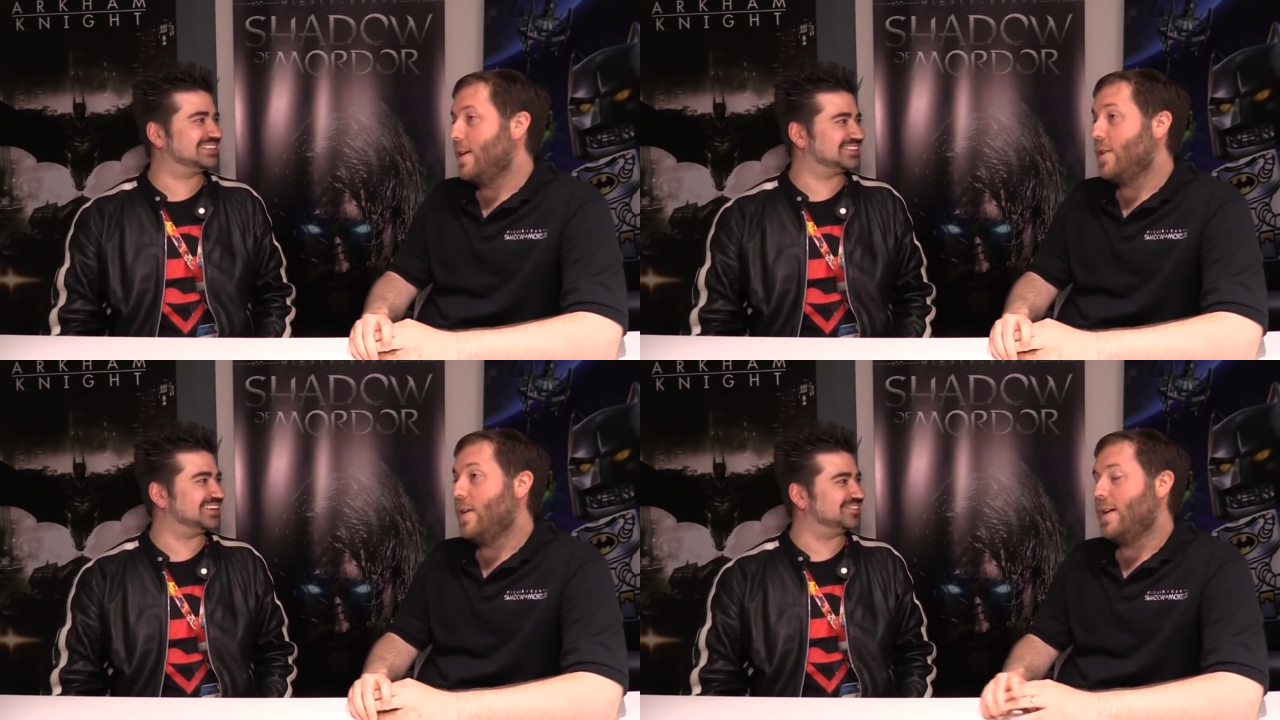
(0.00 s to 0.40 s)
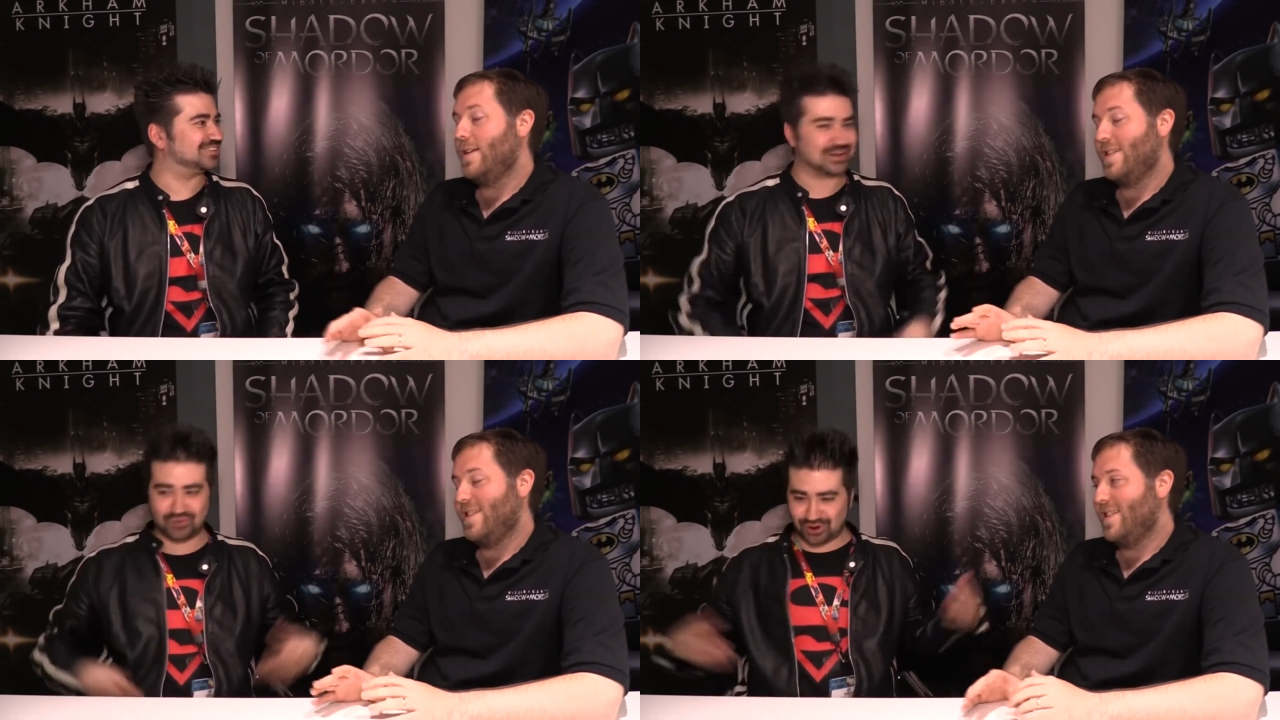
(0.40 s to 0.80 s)
Speaker 1: and
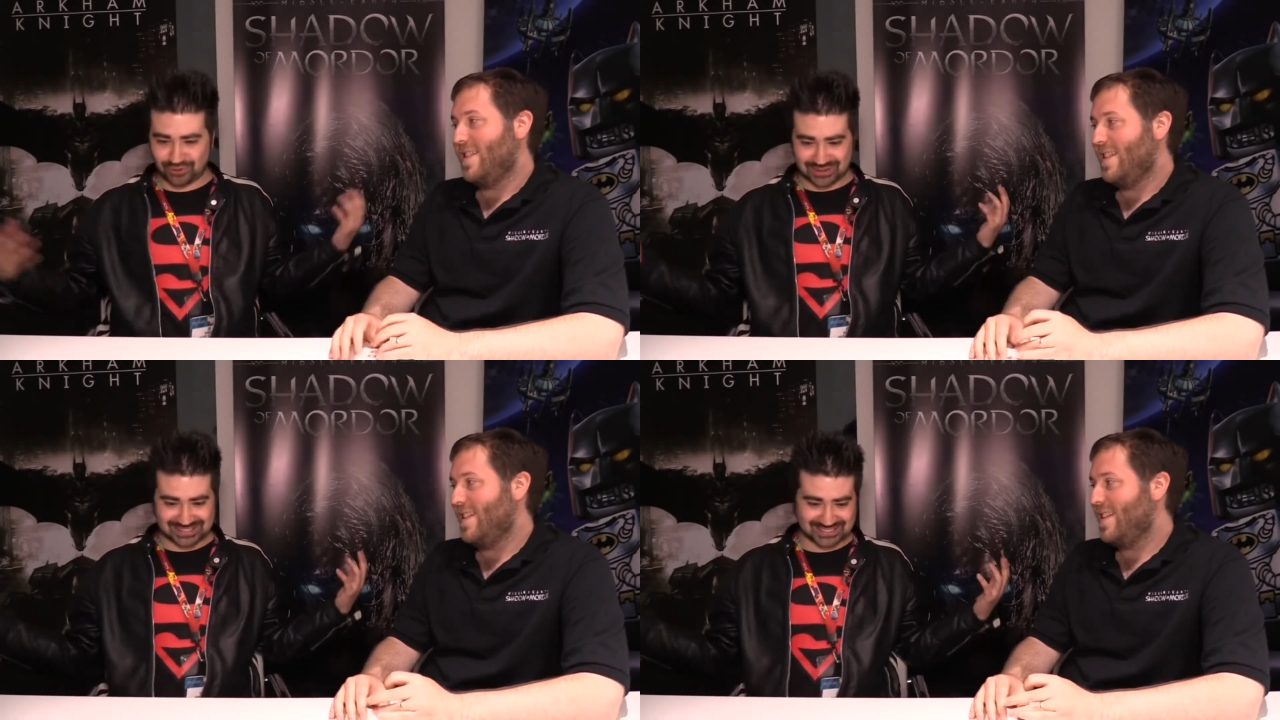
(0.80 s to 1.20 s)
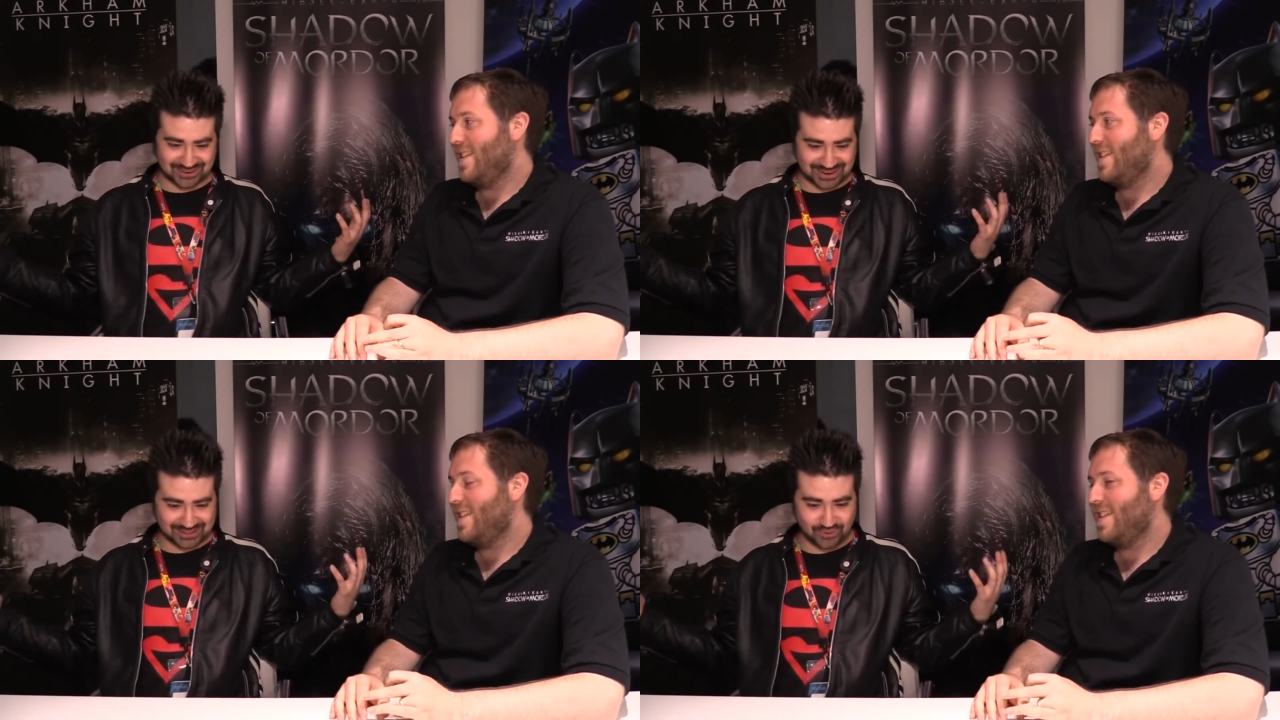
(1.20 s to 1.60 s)
stuff. Like, where was he
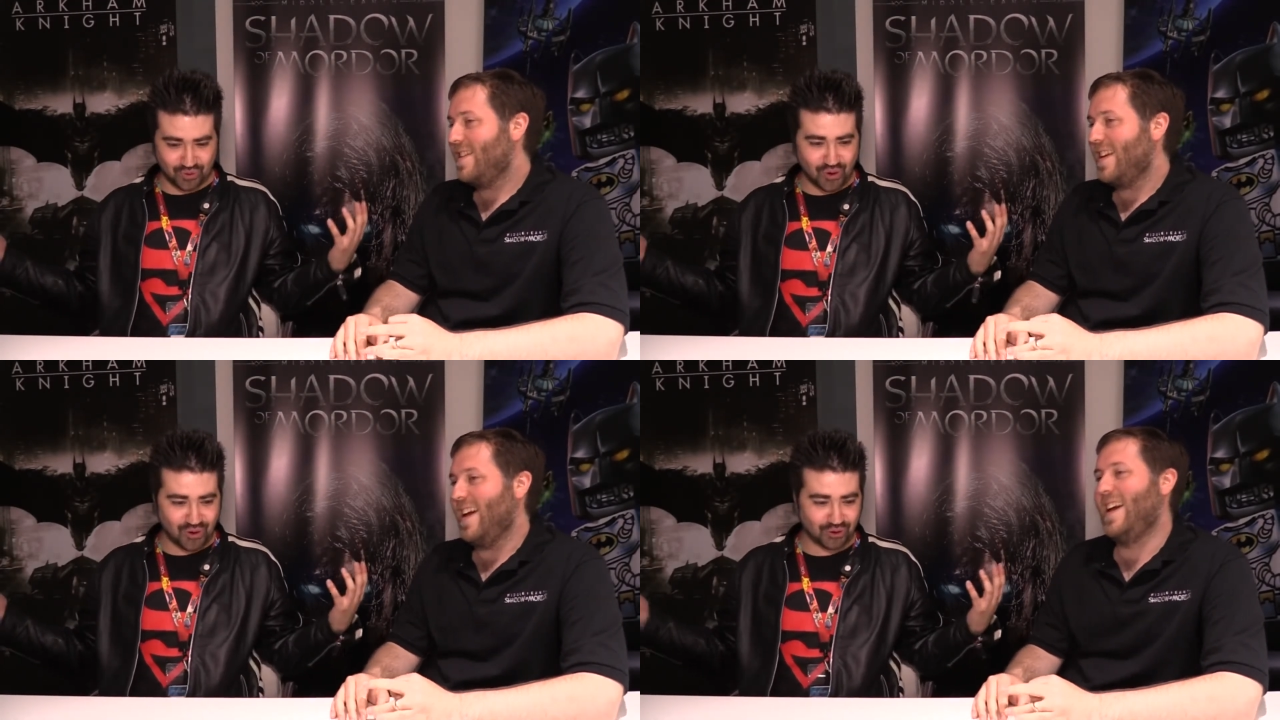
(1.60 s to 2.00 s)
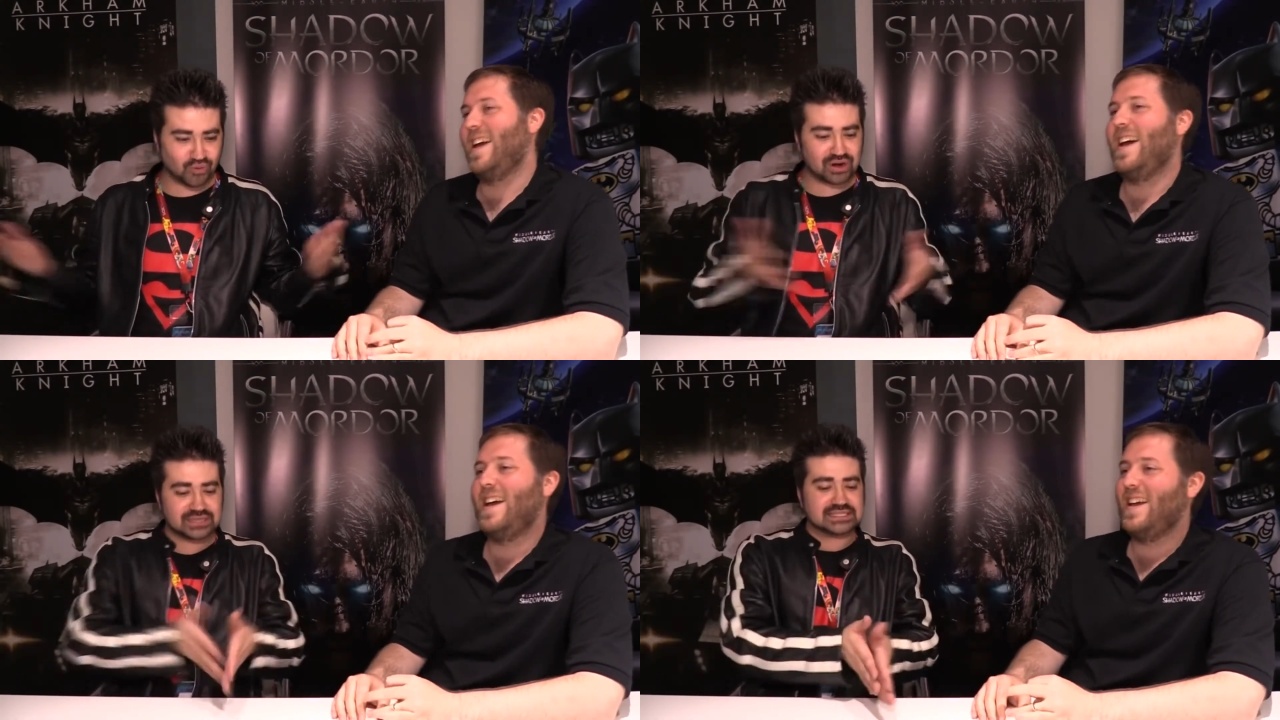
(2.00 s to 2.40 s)
during the
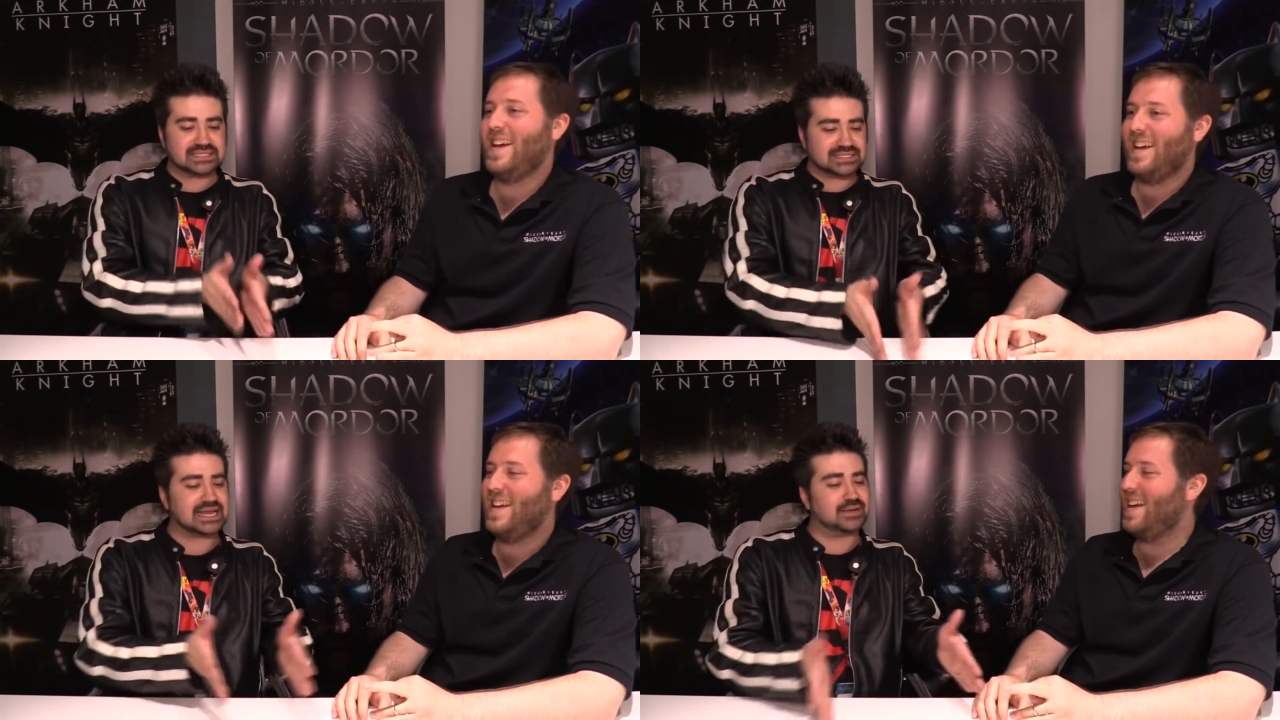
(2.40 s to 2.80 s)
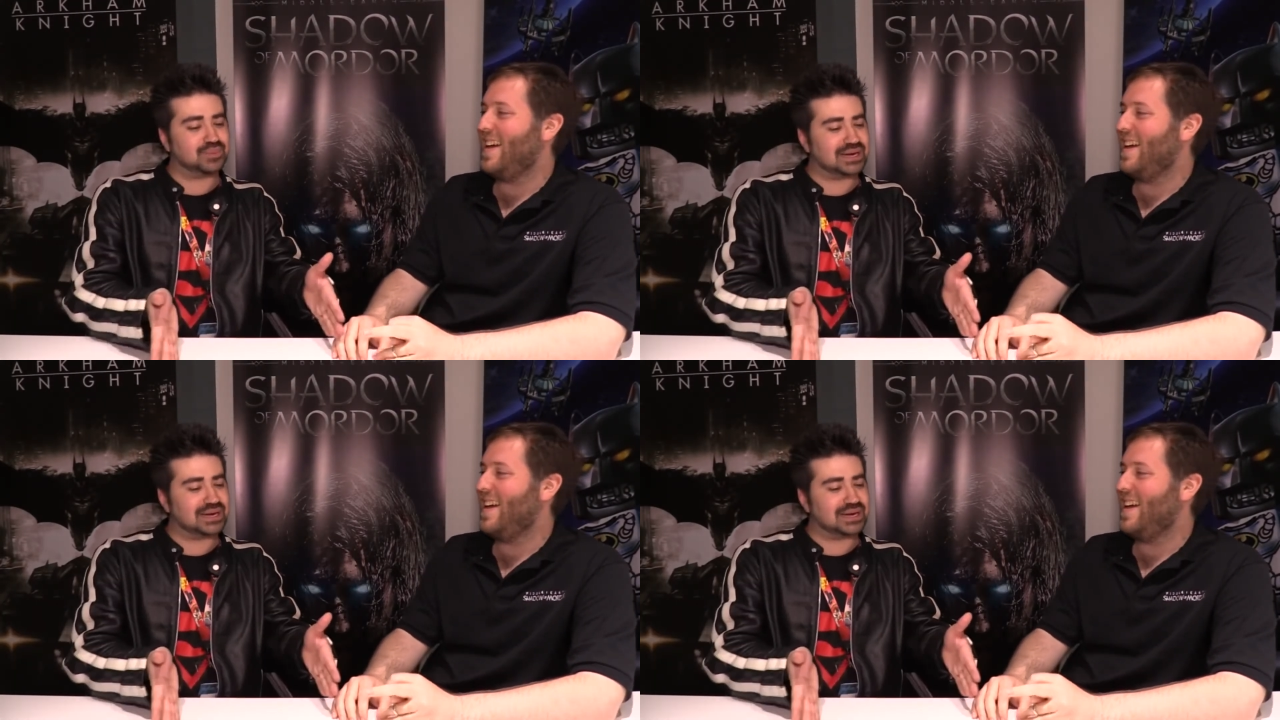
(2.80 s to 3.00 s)
war? Where does this take